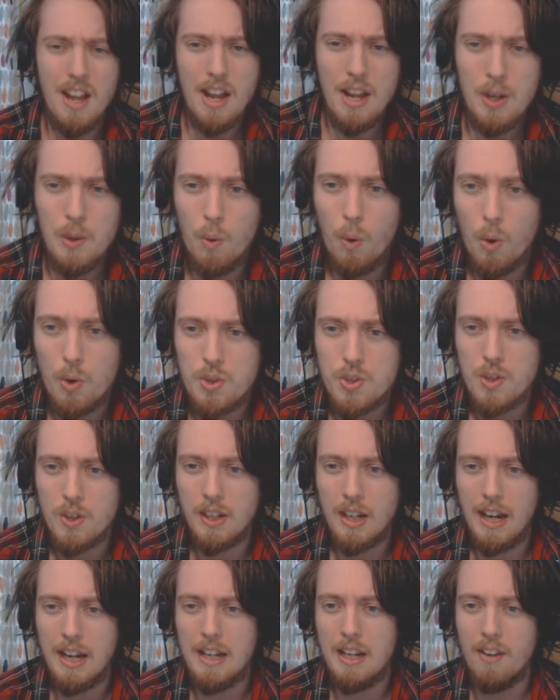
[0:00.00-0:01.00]
You also
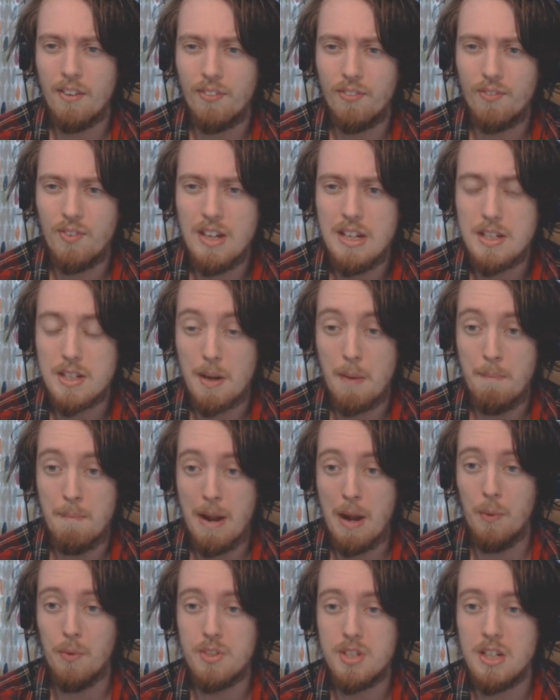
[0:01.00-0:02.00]
gain the feat
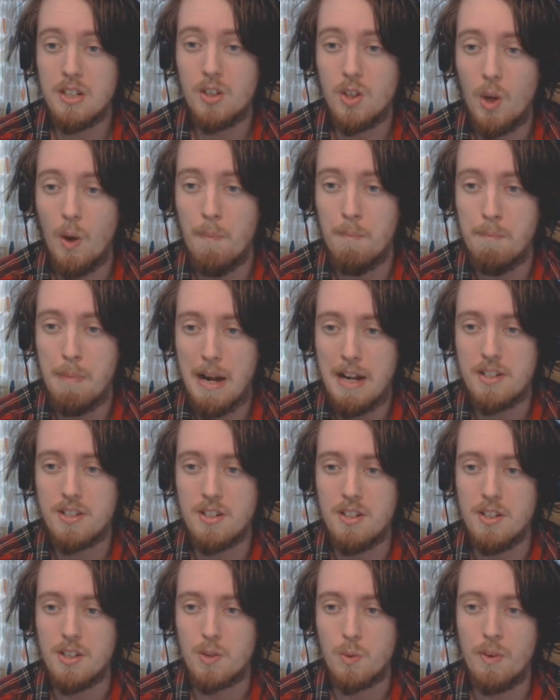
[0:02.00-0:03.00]
Mounted
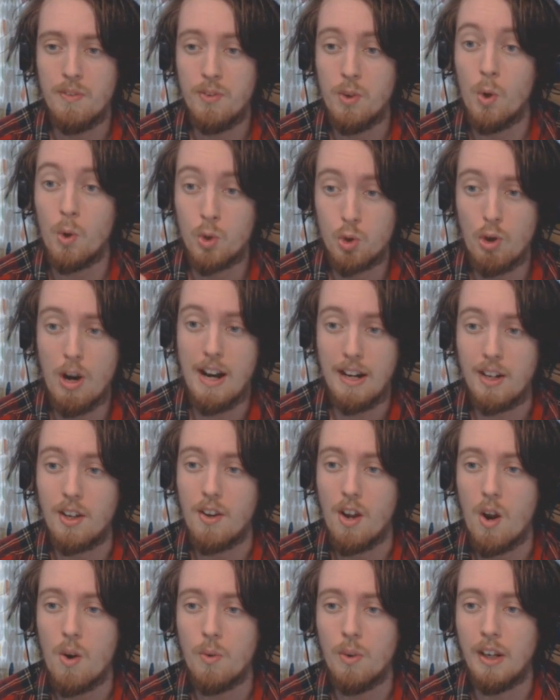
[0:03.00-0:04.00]
Combatant with your dragon
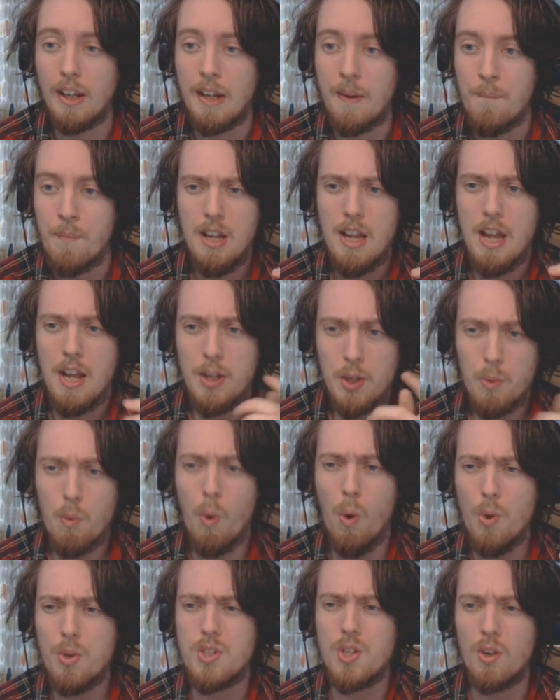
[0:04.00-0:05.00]
only. You
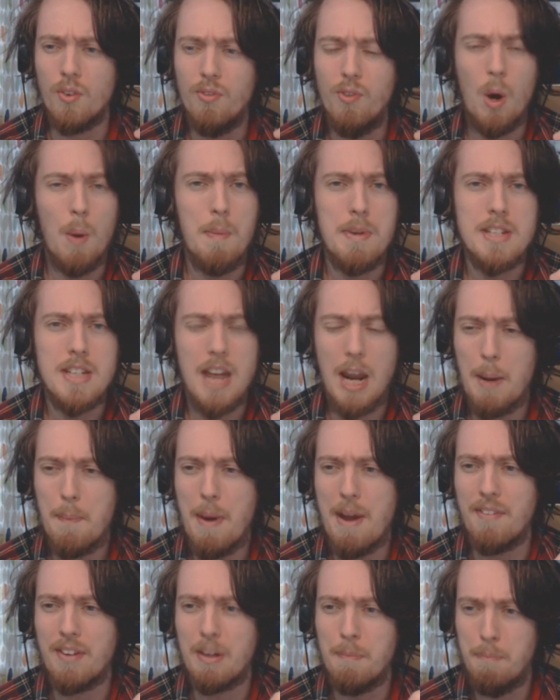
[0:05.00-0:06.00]
also form a
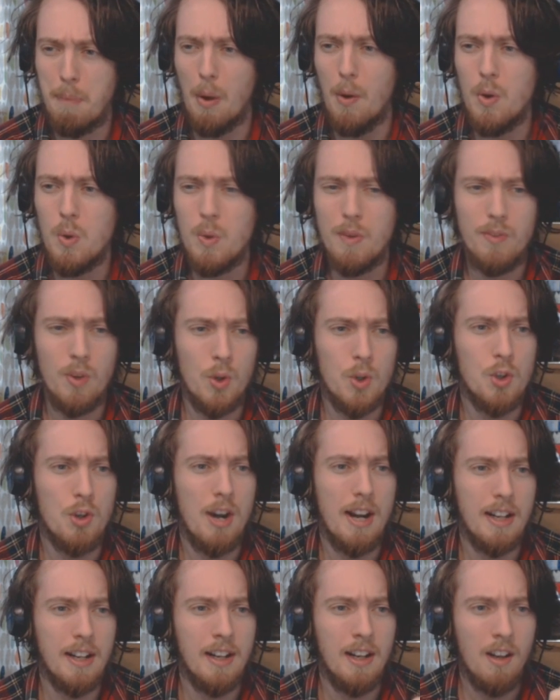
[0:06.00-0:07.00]
telepathic bond with your
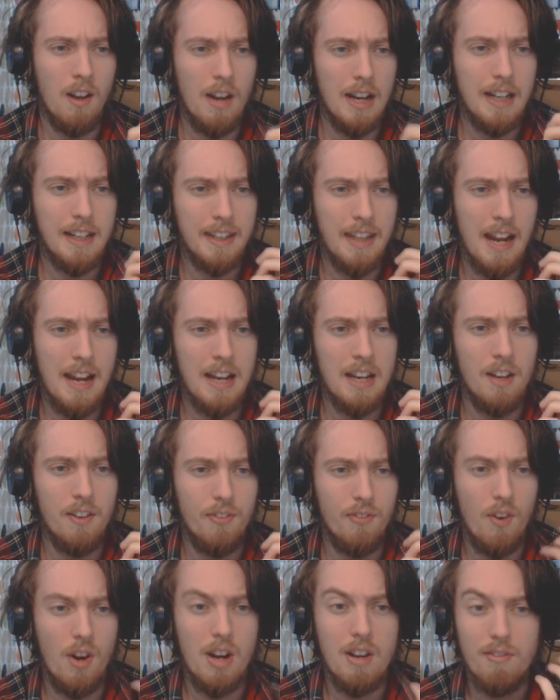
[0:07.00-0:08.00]
dragon, like that in the
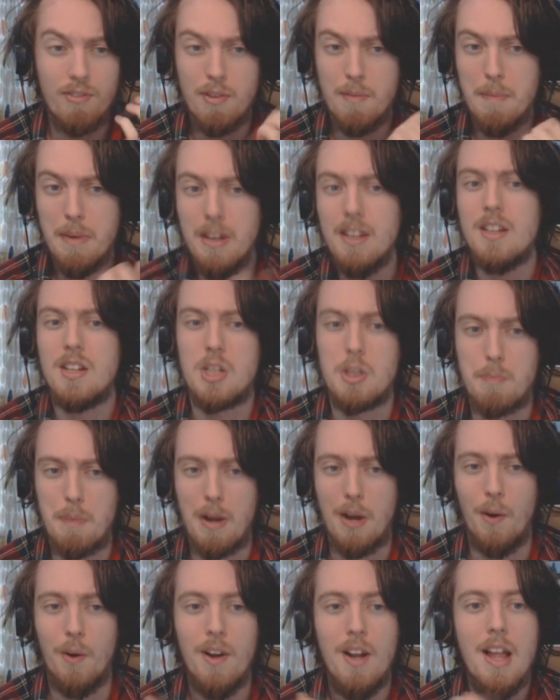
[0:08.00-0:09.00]
Find Familiar
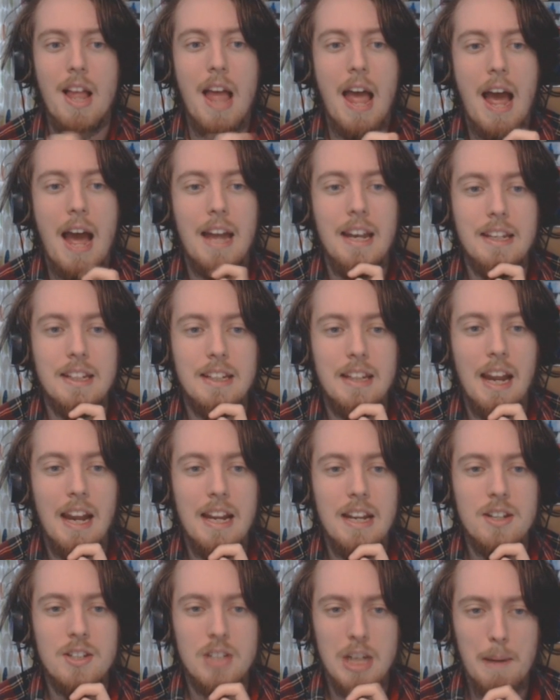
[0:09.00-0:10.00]
spell, and
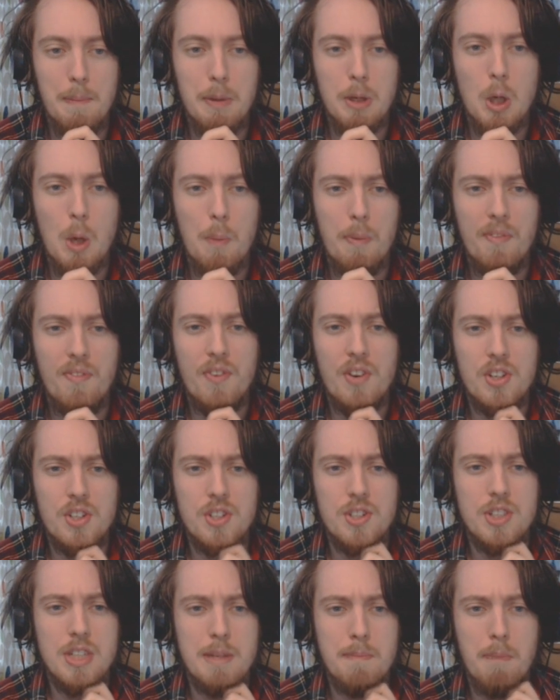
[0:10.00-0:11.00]
gain double your
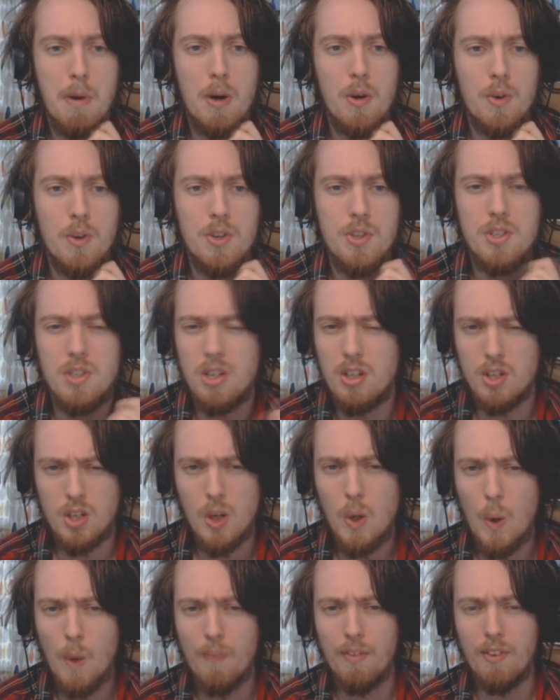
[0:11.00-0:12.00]
proficiency bonus to
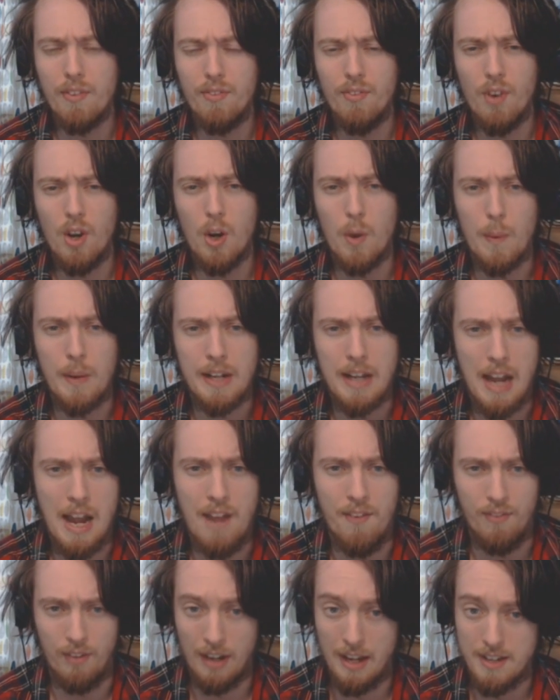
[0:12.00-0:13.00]
2 of the following.
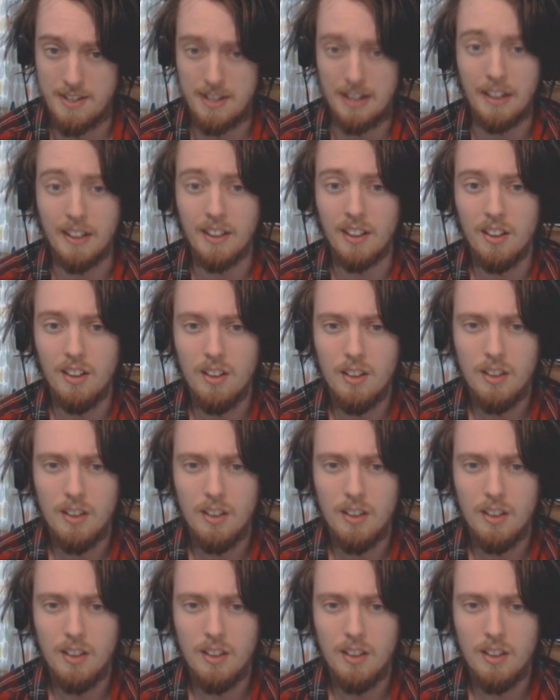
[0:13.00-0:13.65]
Athletic.